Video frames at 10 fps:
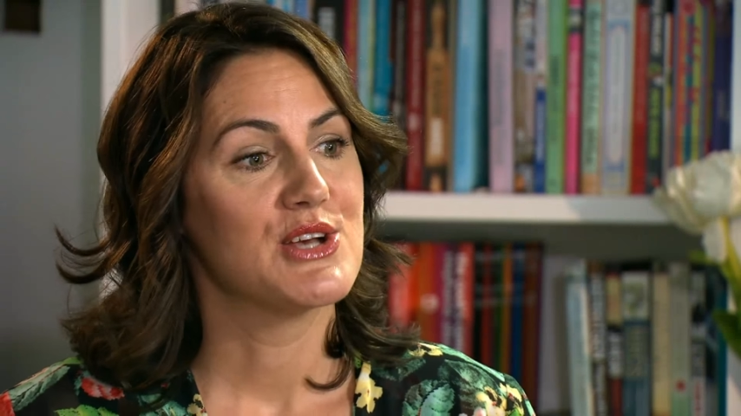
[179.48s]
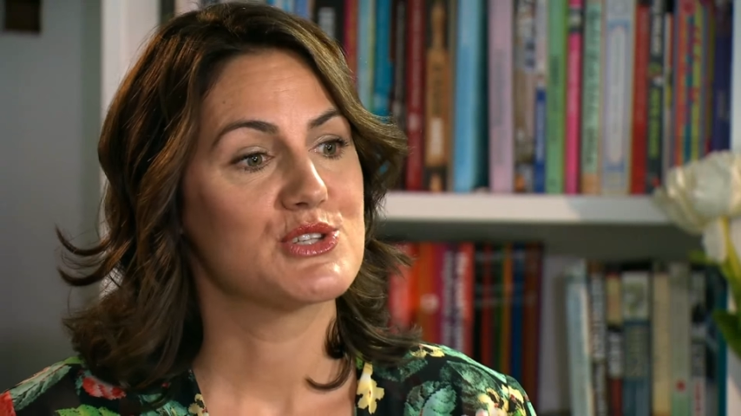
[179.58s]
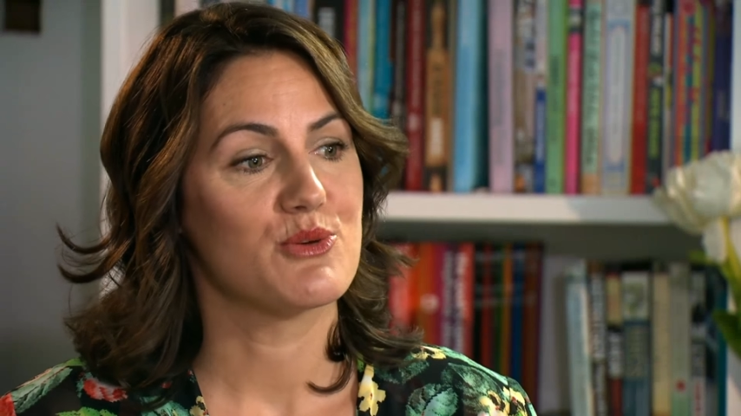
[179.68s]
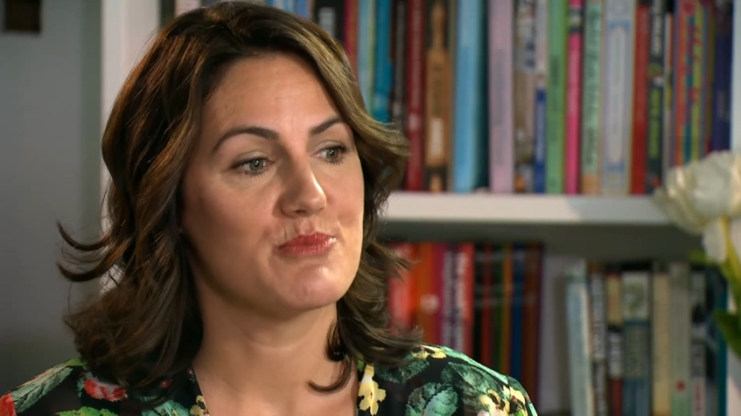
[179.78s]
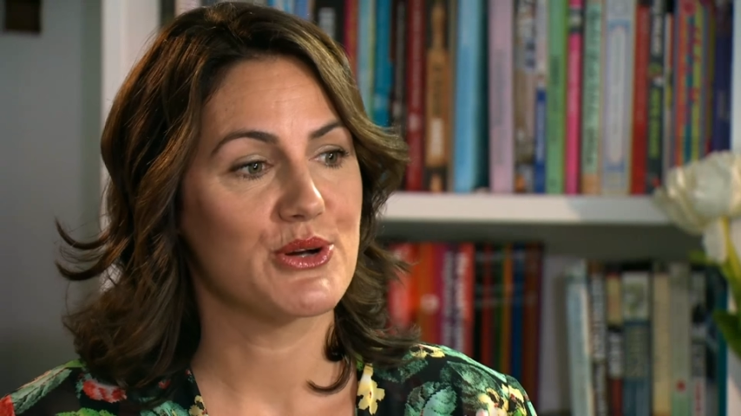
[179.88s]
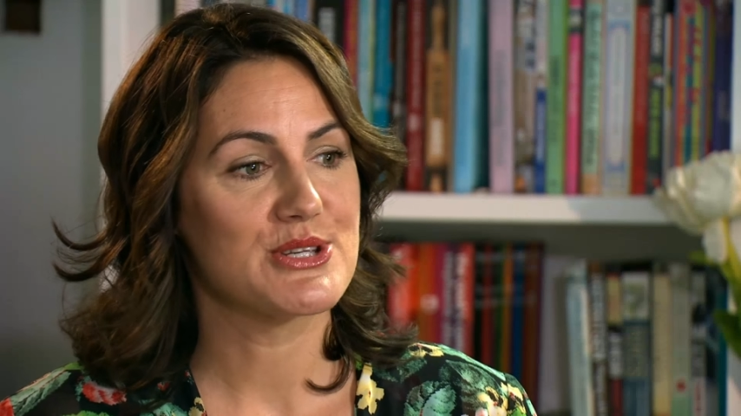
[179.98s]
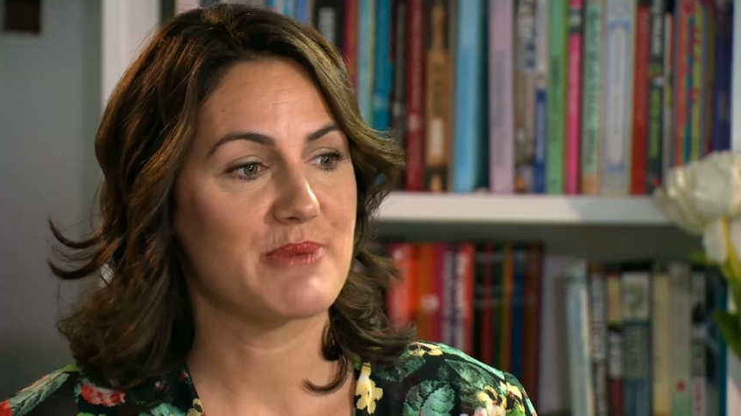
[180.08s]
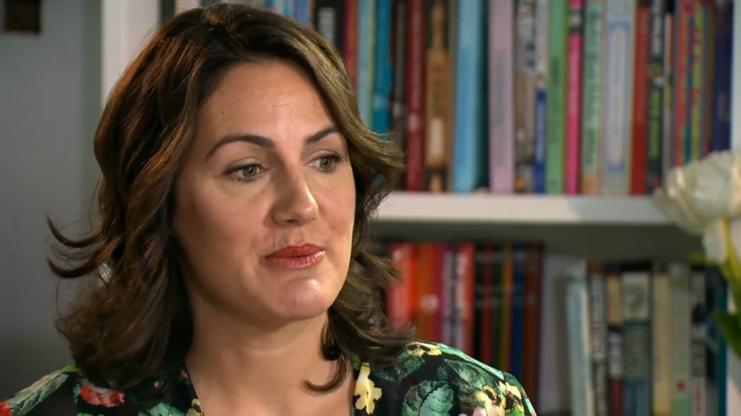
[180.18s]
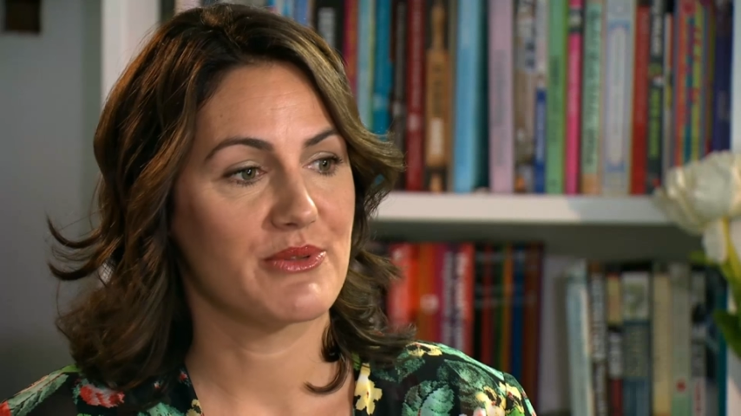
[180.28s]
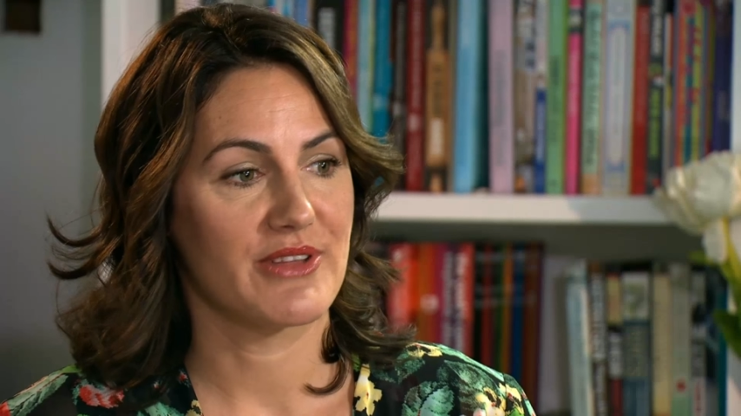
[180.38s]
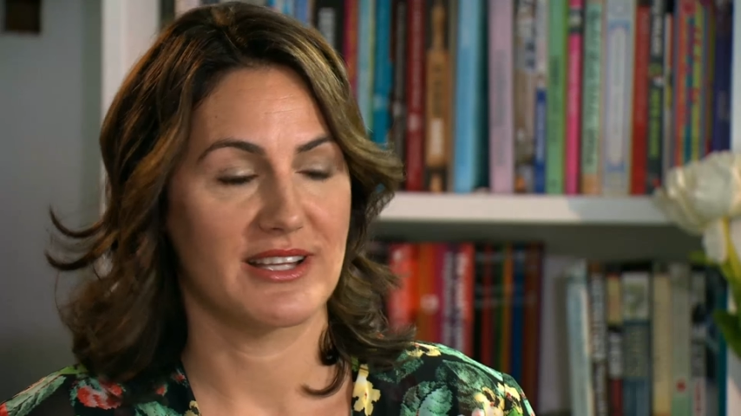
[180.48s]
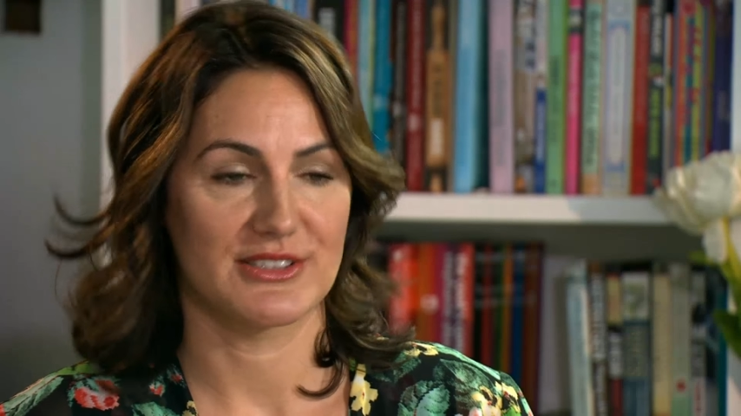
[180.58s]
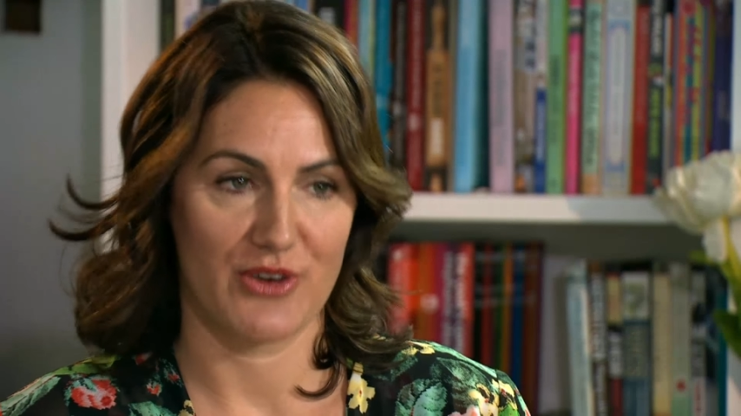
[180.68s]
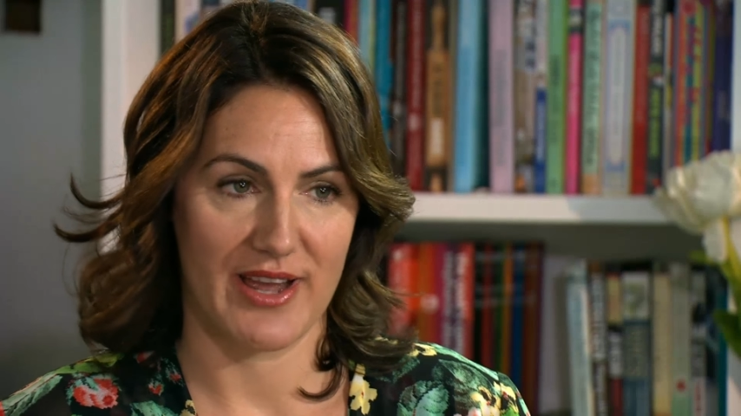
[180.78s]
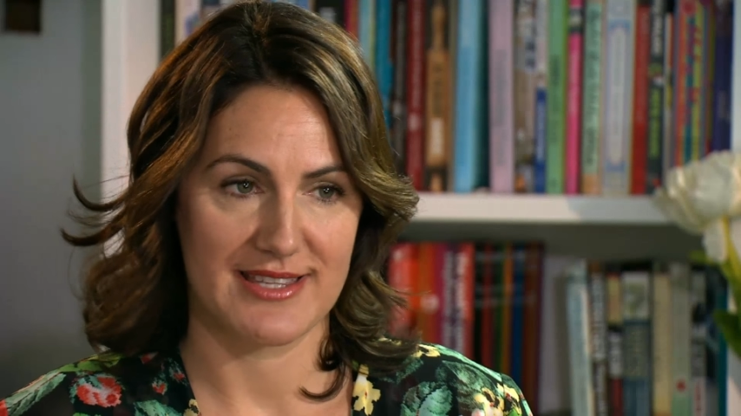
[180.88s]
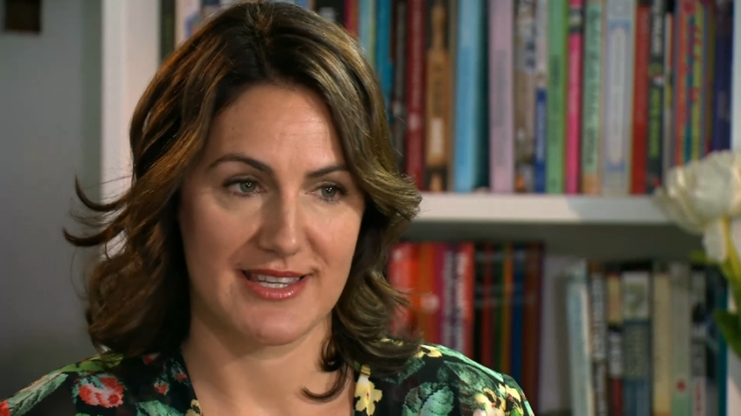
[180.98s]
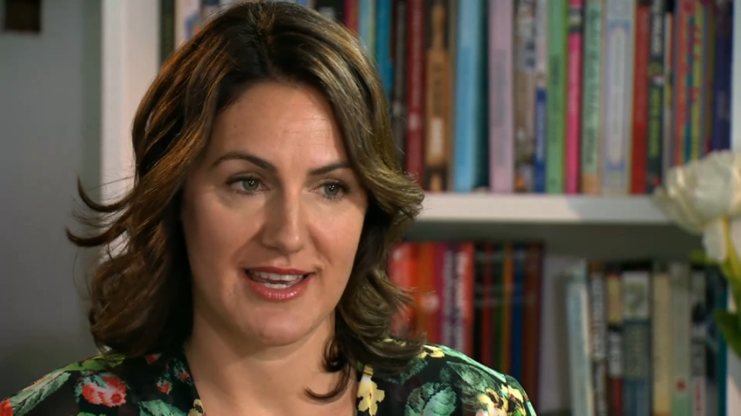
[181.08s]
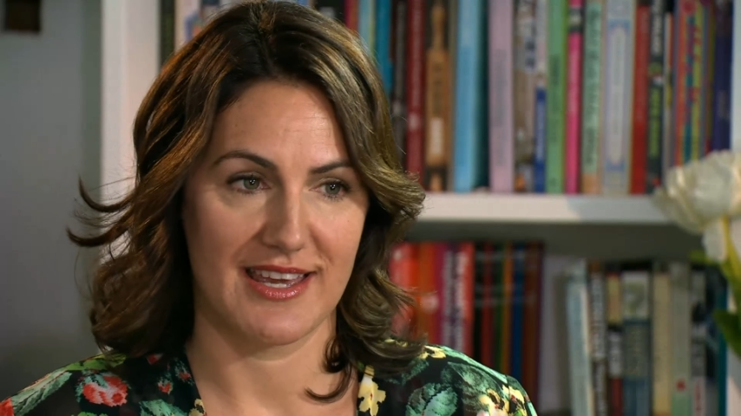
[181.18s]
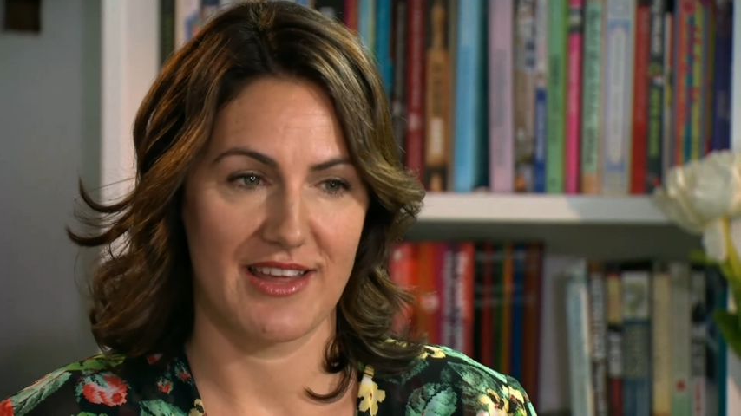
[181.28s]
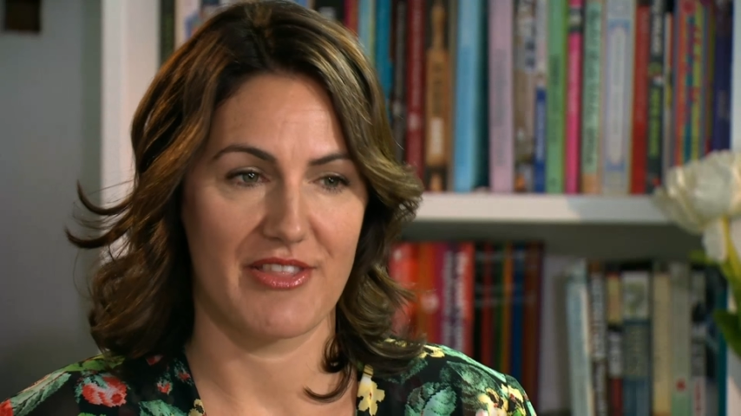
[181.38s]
So most people think it's crazy,